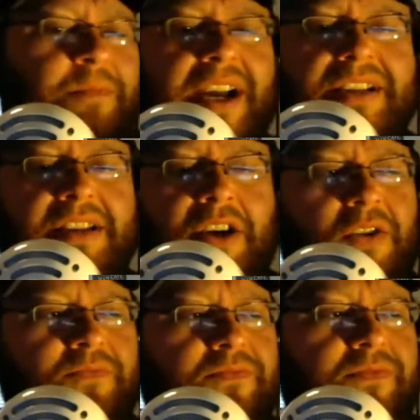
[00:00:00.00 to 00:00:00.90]
match, you
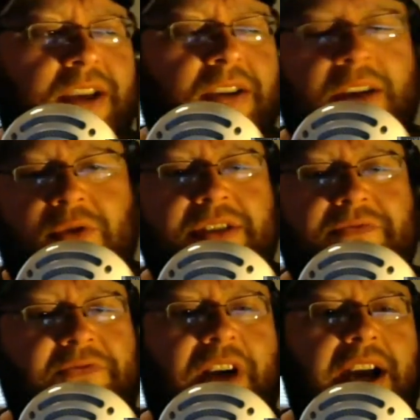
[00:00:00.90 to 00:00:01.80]
know, it was
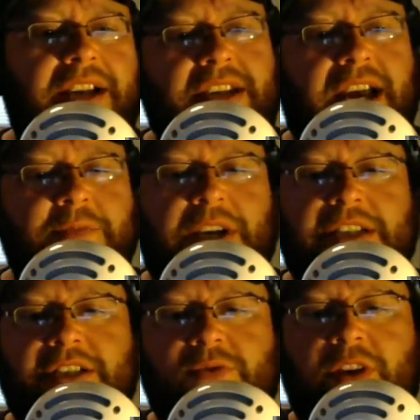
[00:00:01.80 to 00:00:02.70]
a fine tag
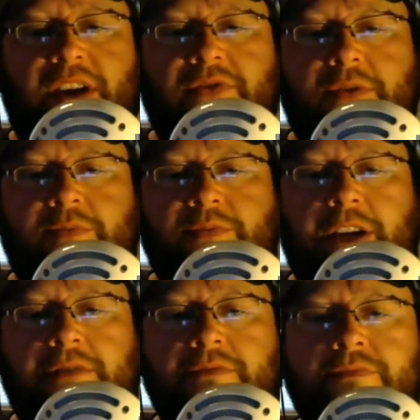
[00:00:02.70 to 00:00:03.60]
match, just whatever,
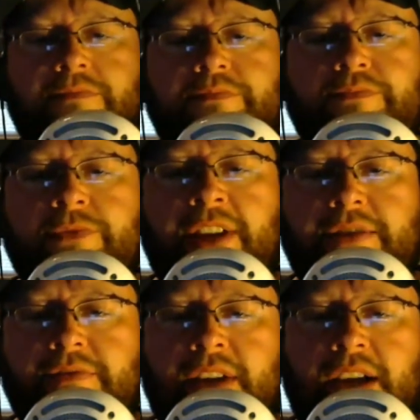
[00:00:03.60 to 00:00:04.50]
but
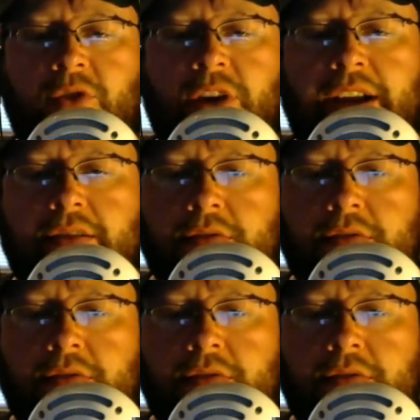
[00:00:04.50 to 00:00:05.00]
not great.